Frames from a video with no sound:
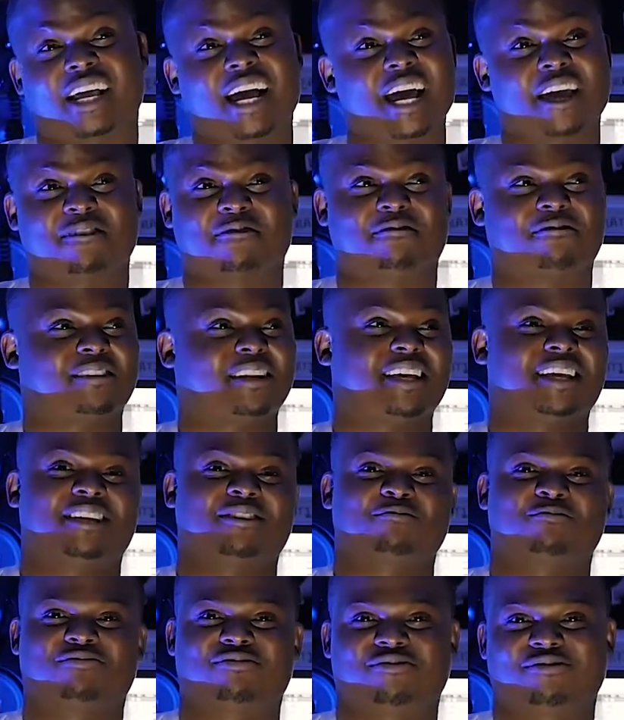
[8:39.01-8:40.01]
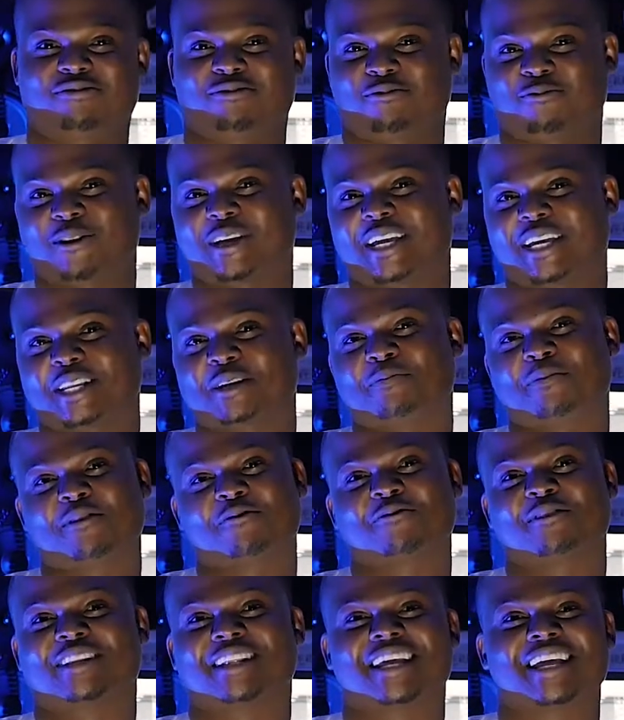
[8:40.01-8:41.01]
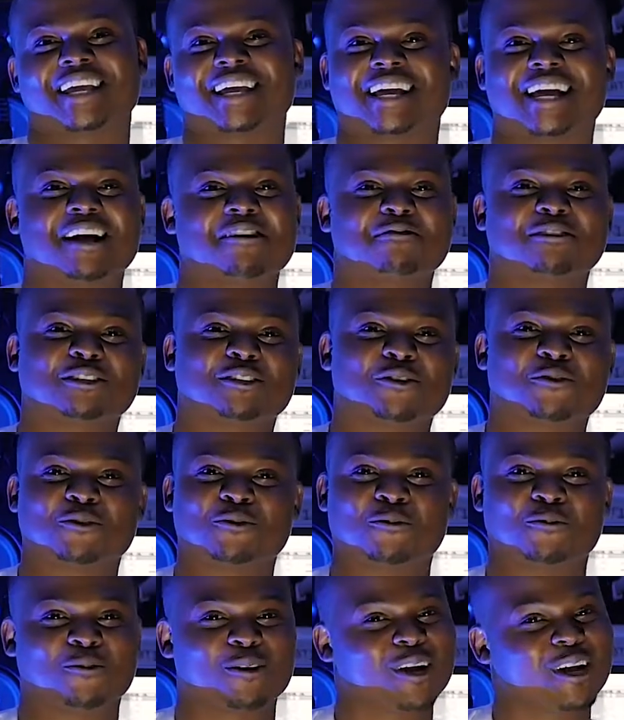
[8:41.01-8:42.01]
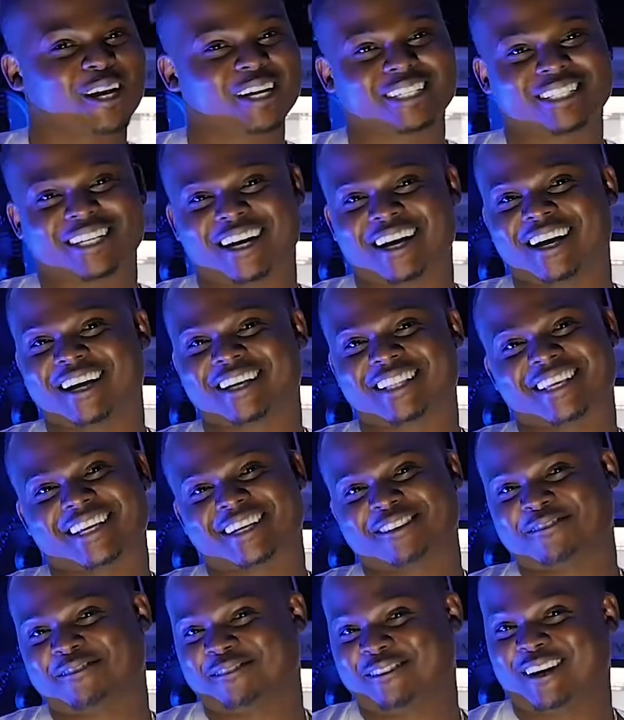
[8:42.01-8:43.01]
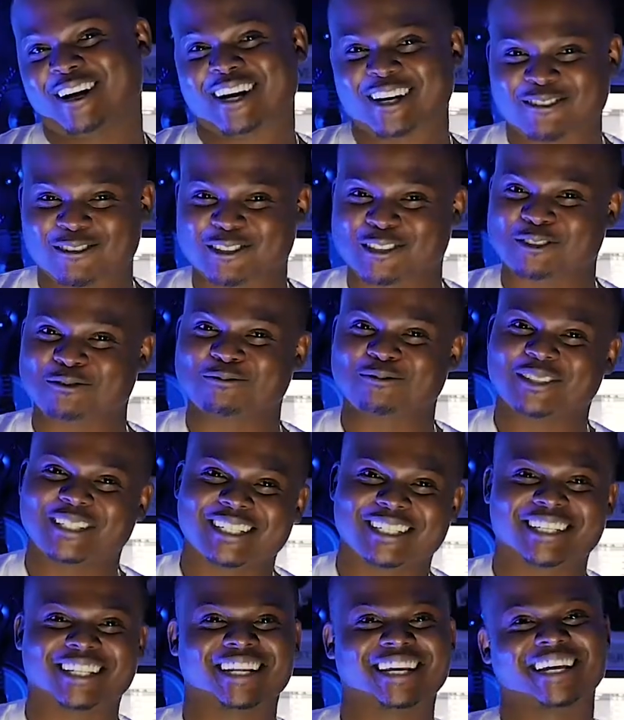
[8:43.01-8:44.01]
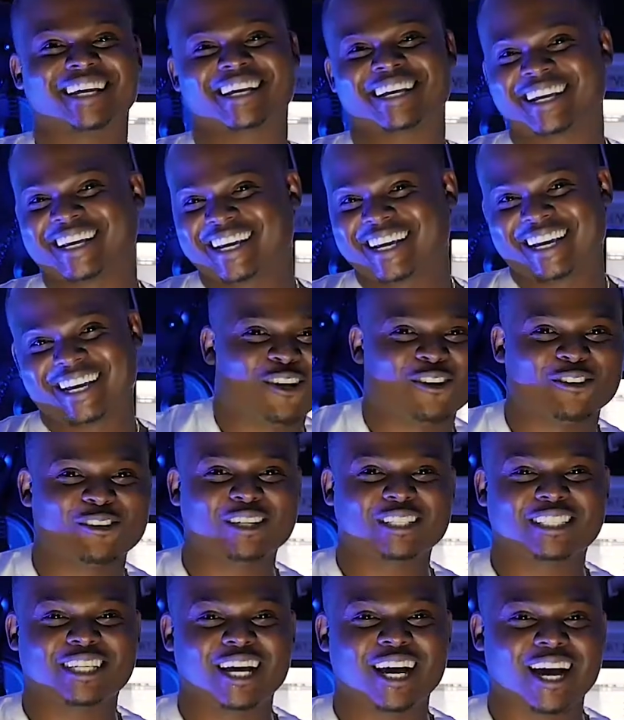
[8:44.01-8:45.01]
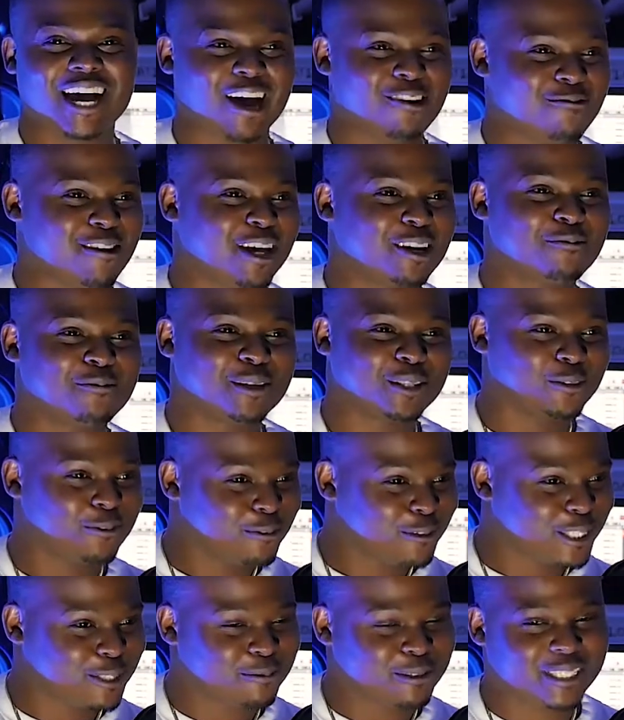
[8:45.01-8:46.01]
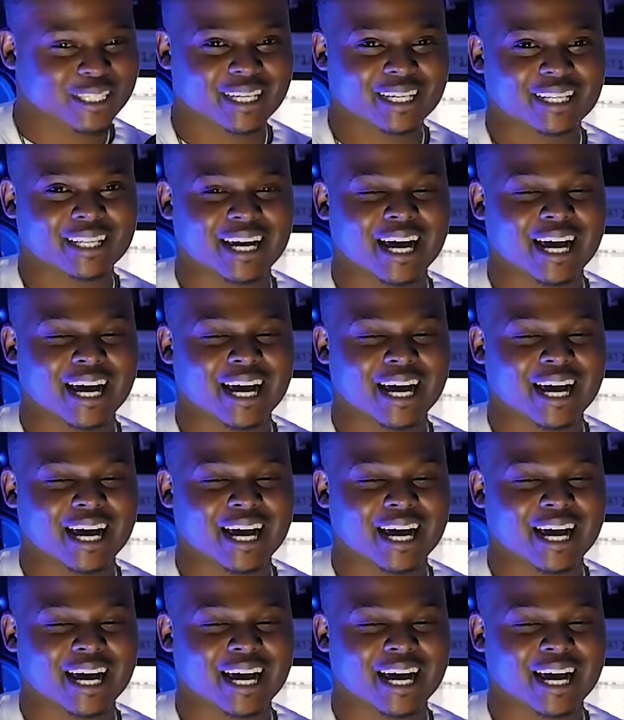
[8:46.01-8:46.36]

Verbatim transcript: Life, like. Waking up every day and having to go to work, dog. Like, fuck, what you mean? Like, real talk, I'd rather be doing some shit.